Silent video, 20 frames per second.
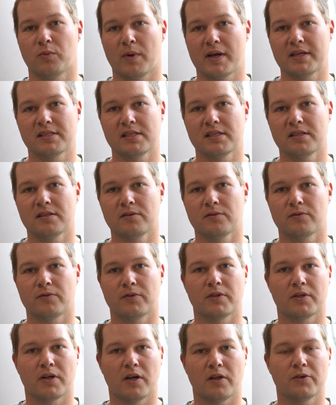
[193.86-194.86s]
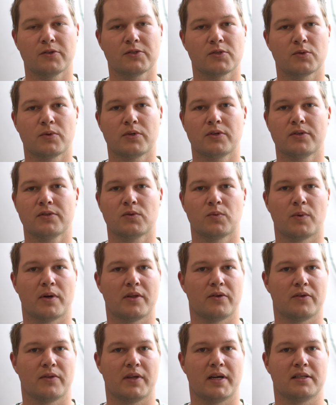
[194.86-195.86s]
resin for color swirls,
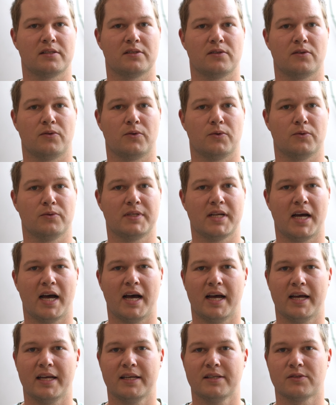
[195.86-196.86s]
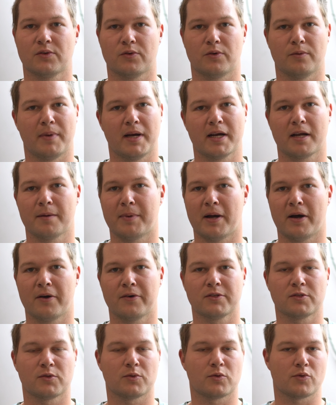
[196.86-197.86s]
whether that's through dyes or mica
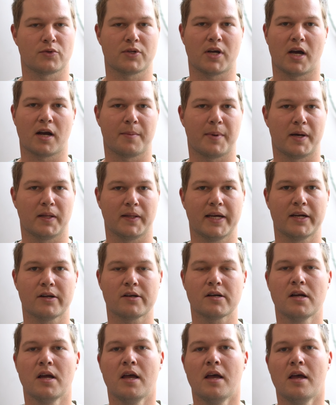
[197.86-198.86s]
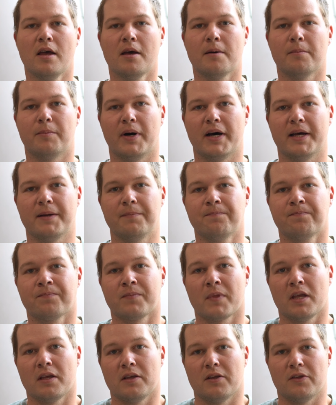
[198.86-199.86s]
powders, which we'll talk about later, but
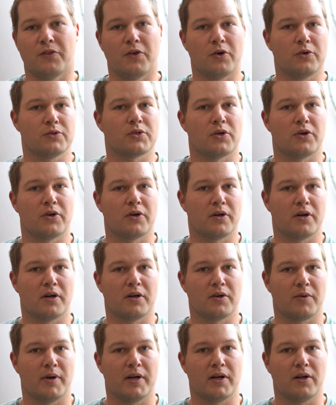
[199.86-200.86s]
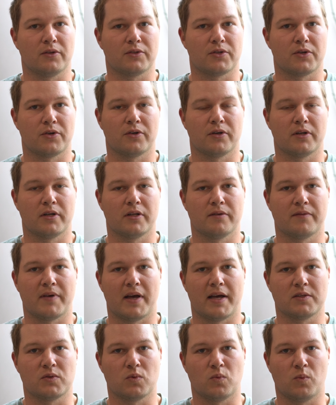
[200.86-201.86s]
those are a great alternative
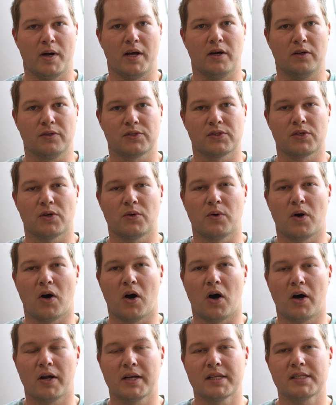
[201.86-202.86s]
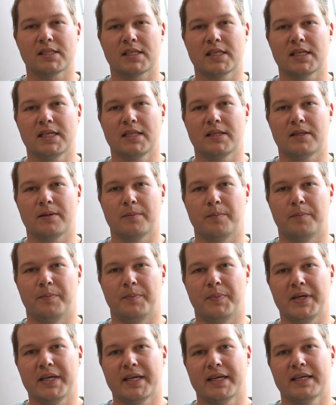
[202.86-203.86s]
as well. So honestly, the
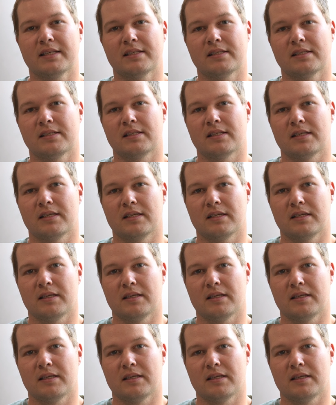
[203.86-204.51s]
biggest